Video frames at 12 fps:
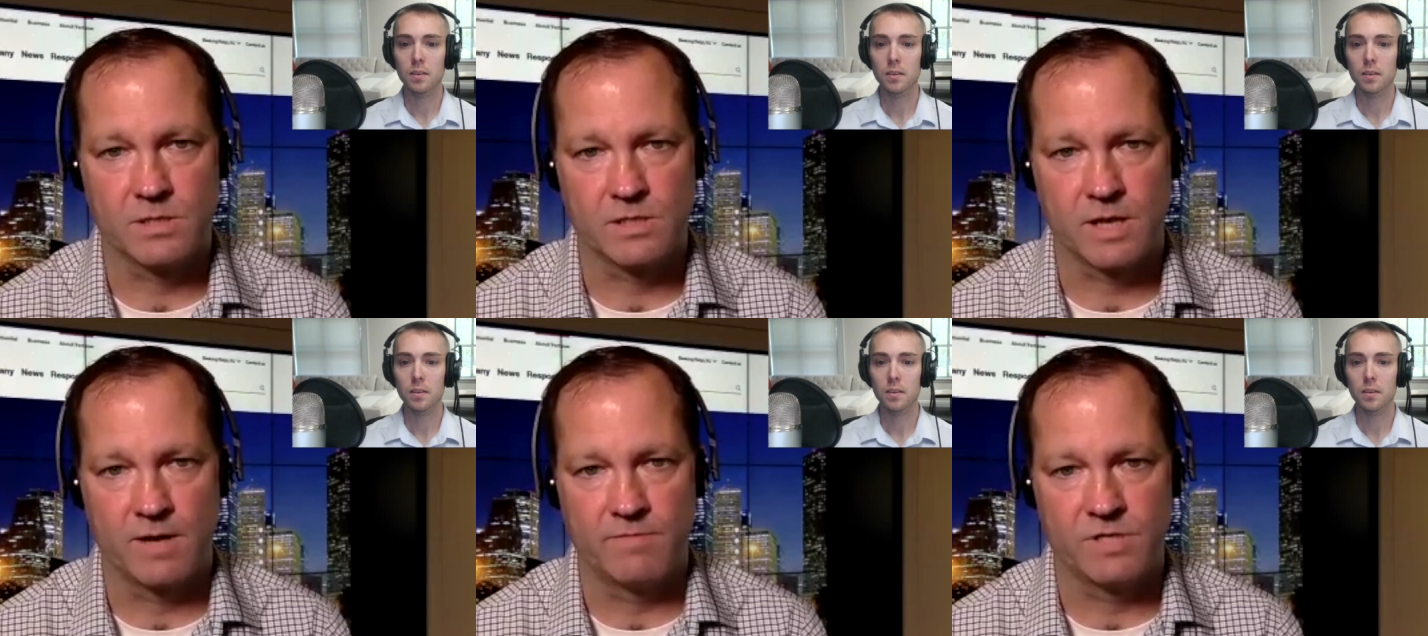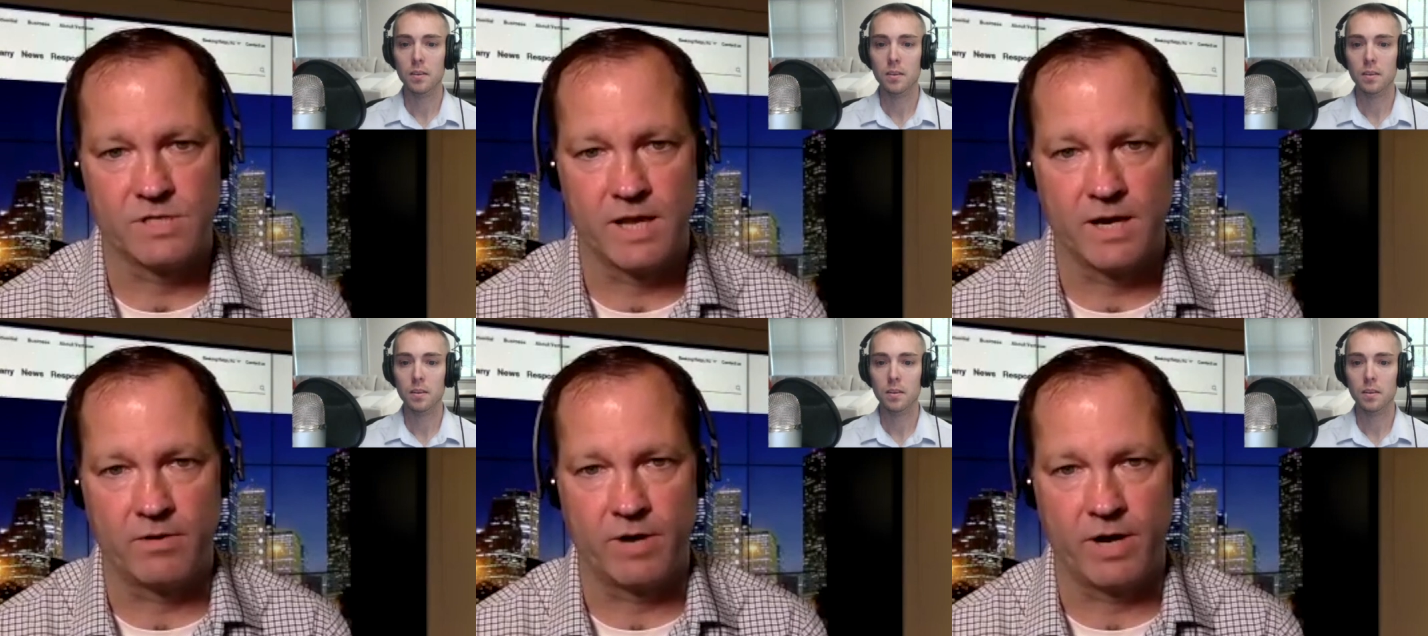Speaker 1: just, I've just
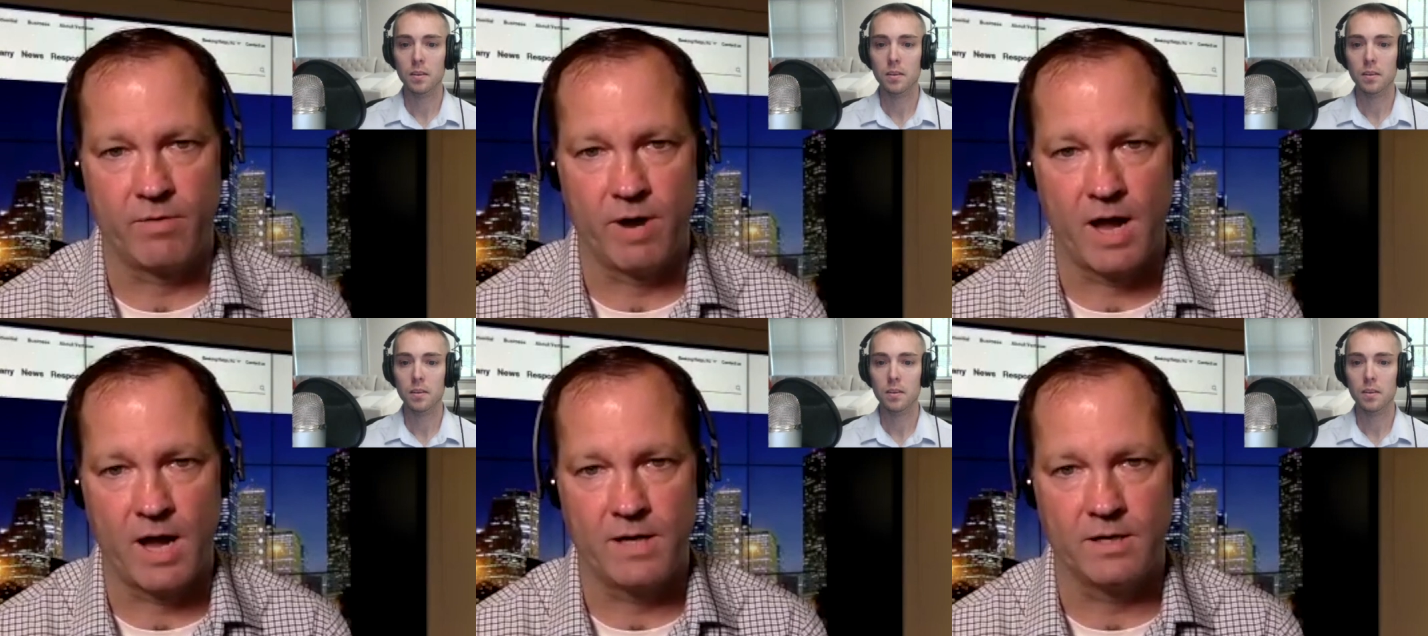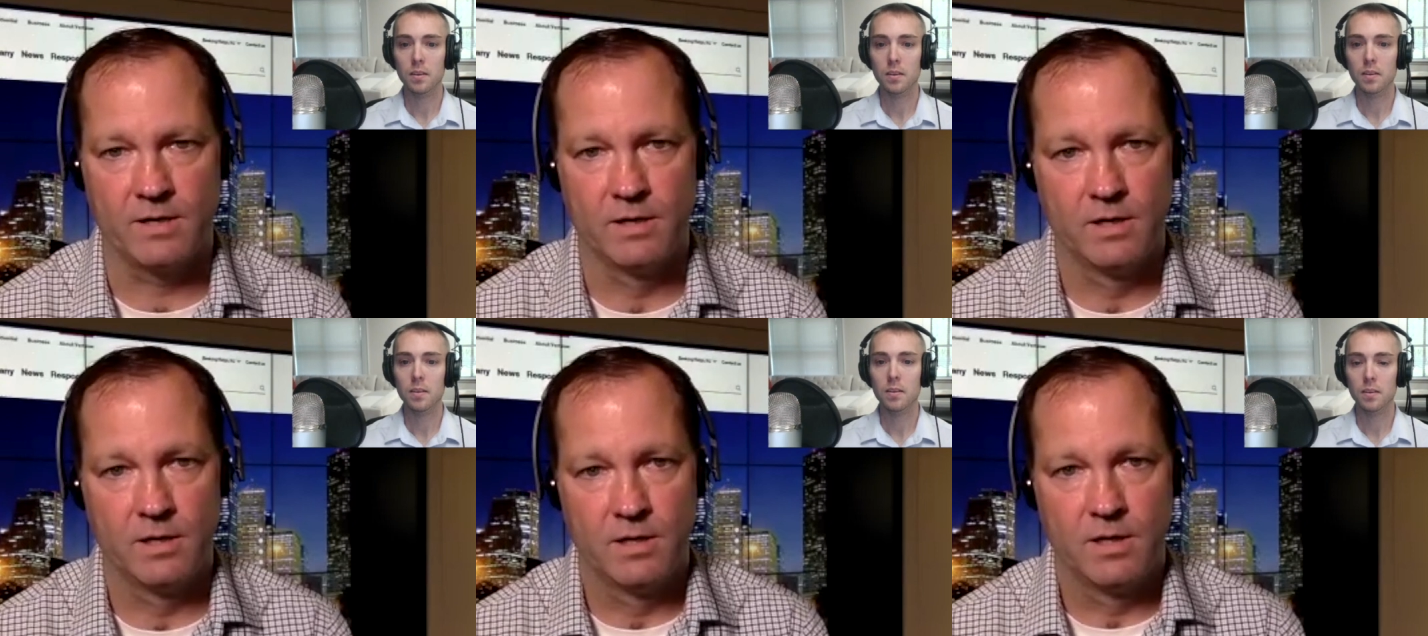had a great ride, and,
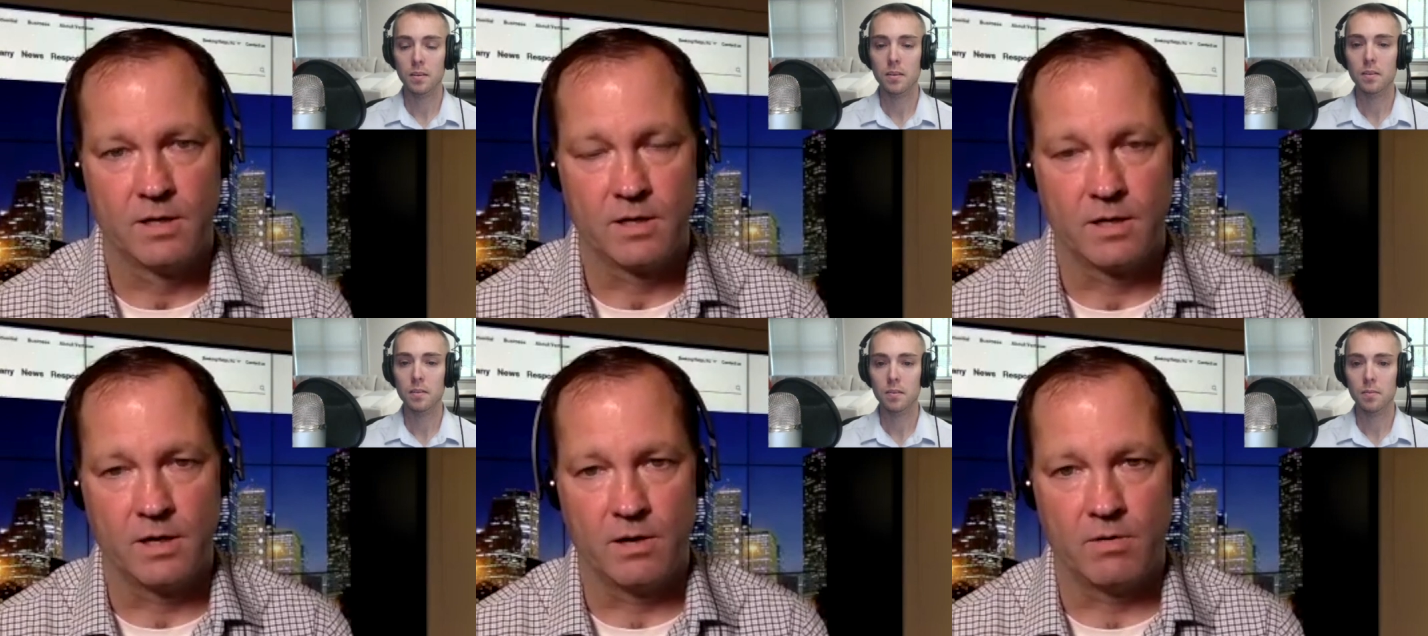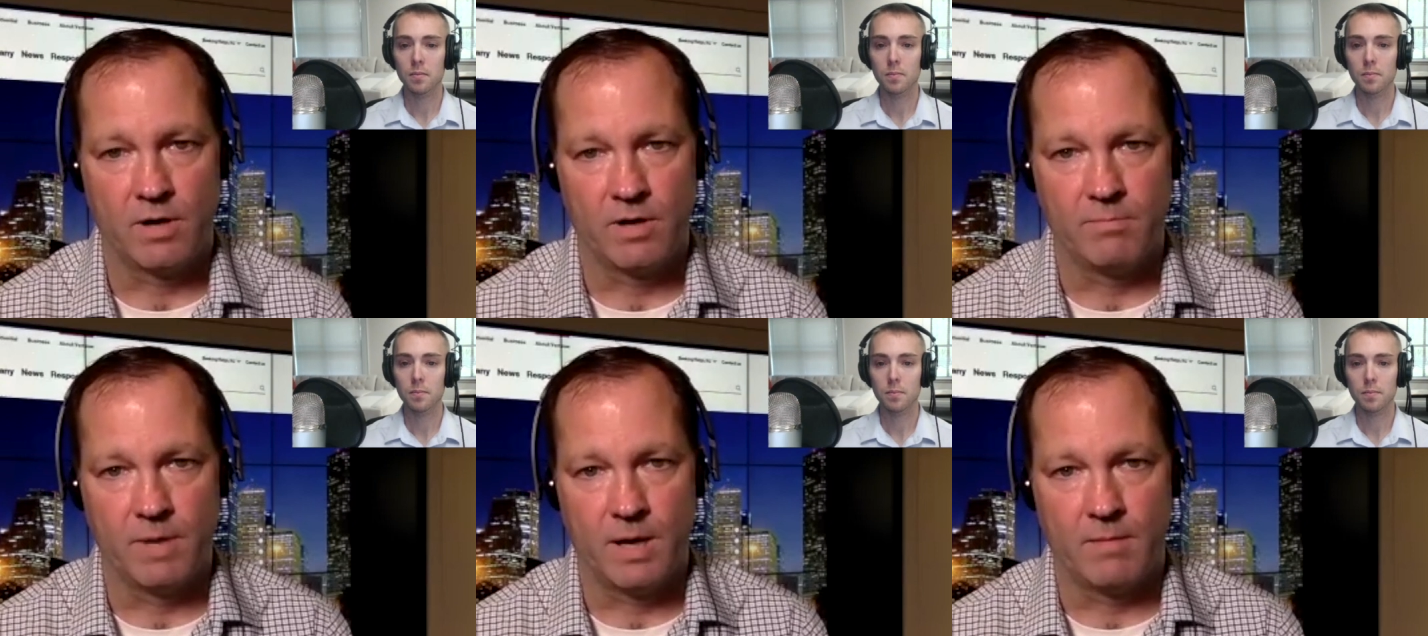you know,
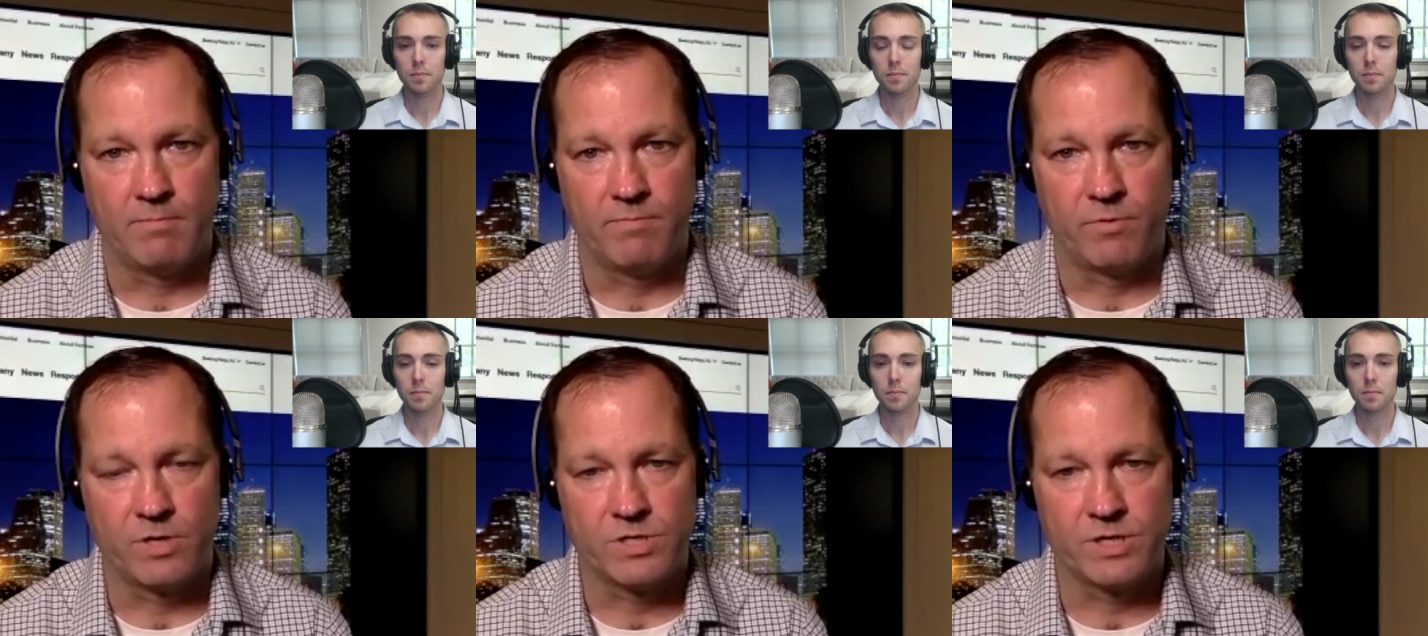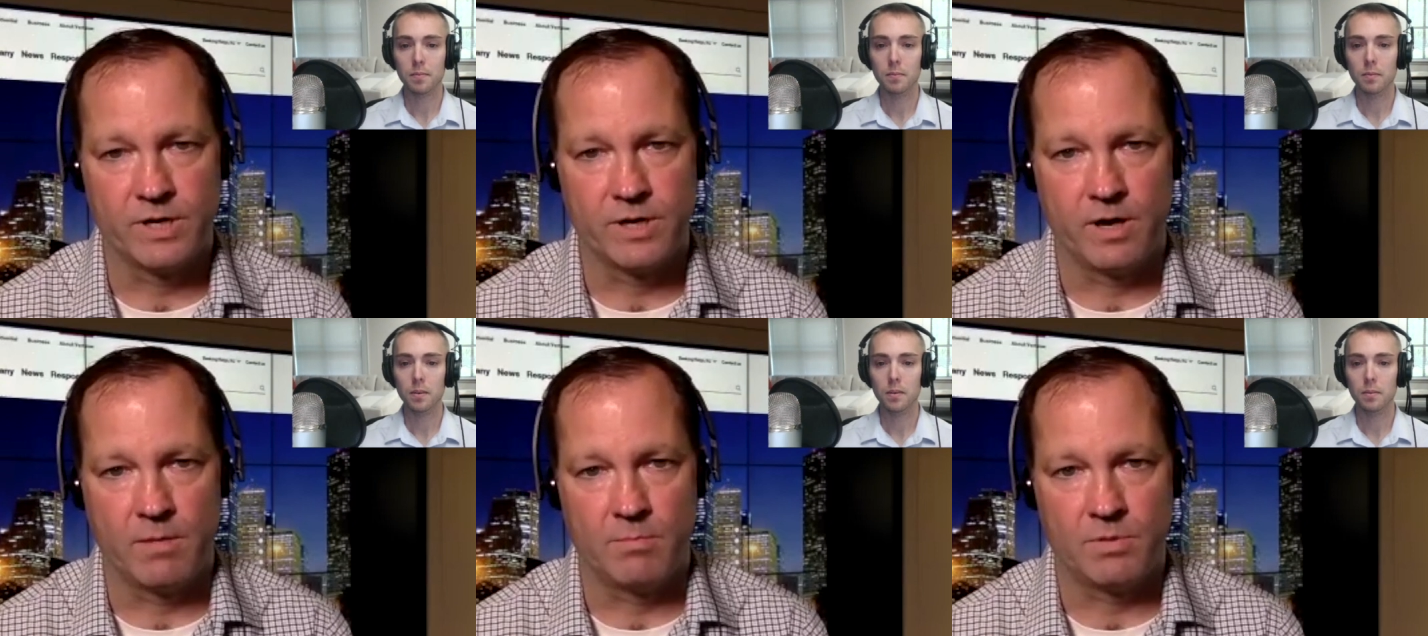I'm, I'm fortunate and
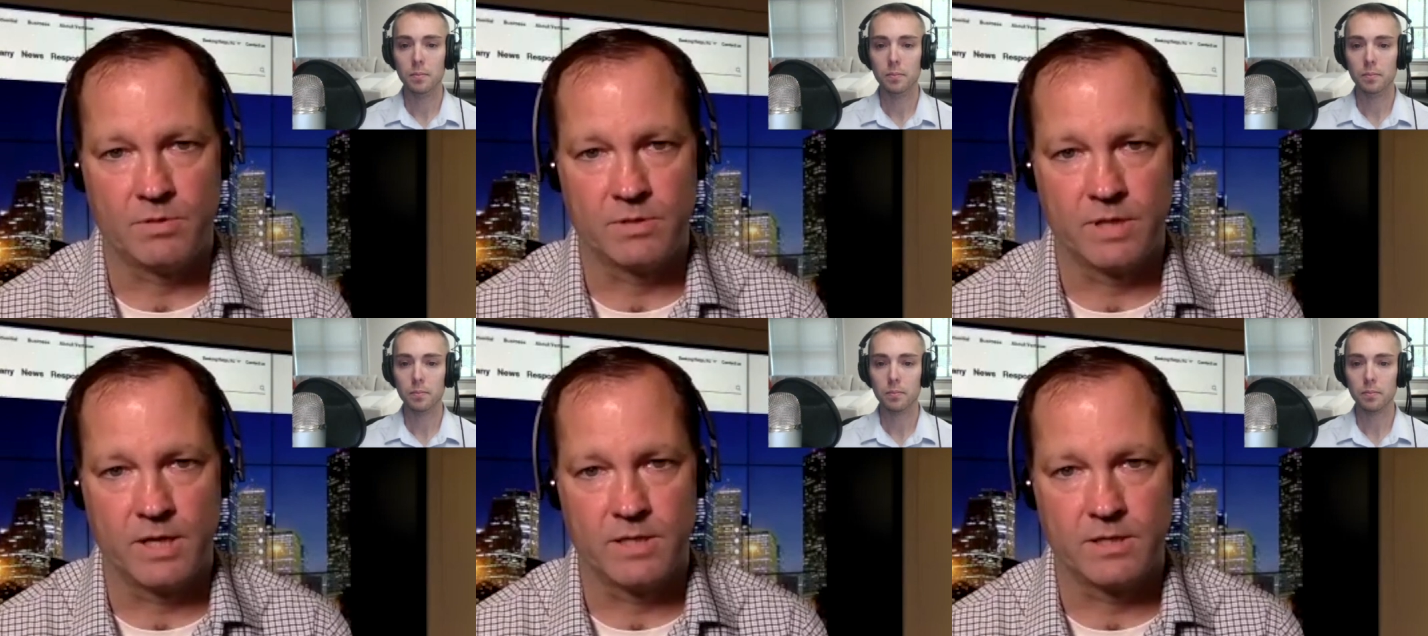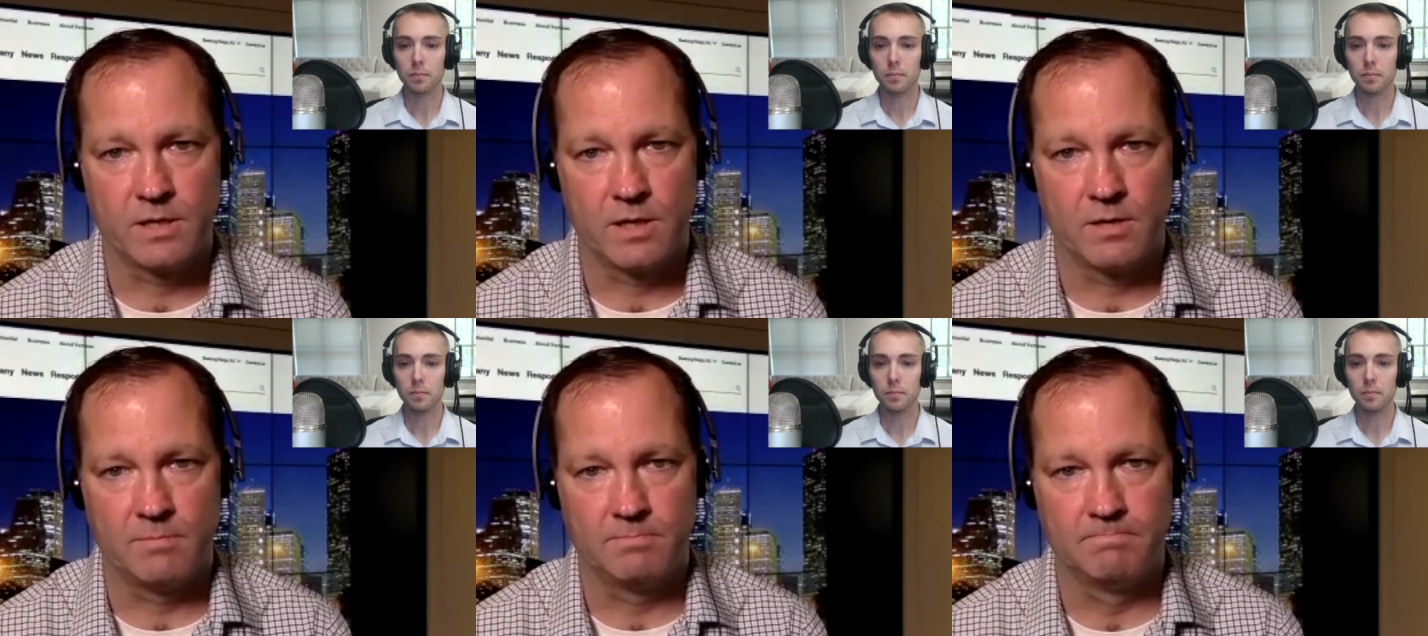humbled that,
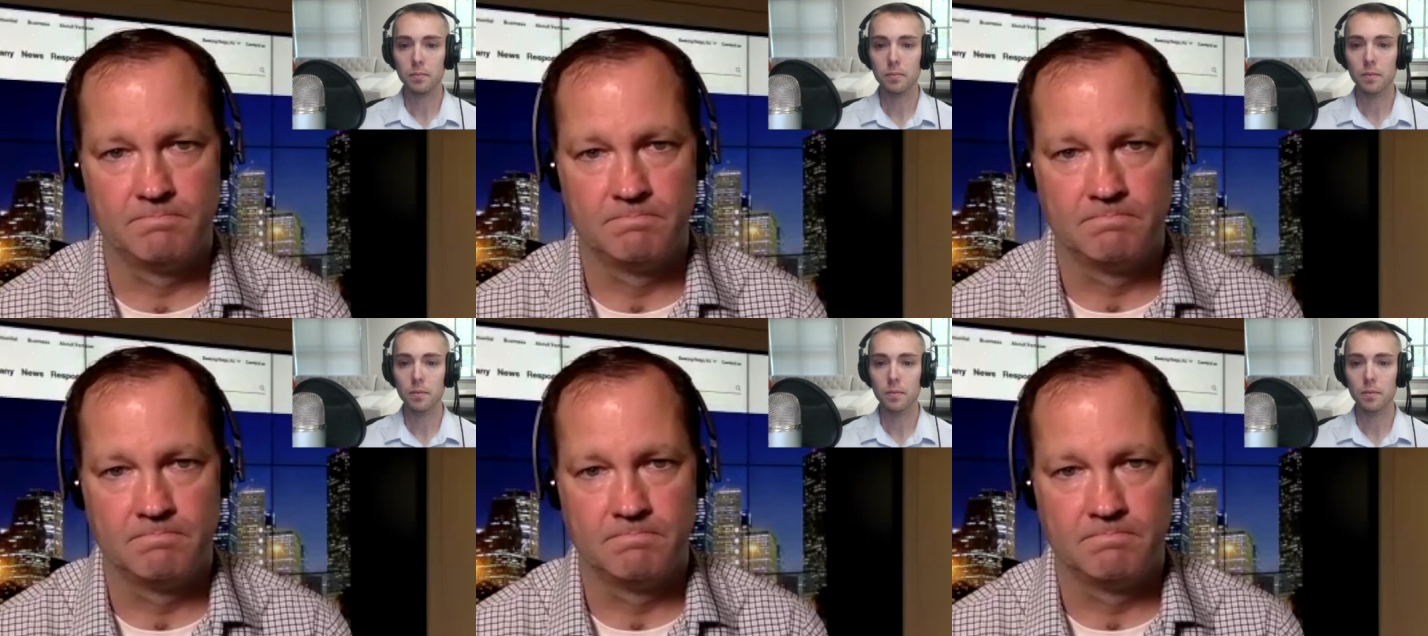um,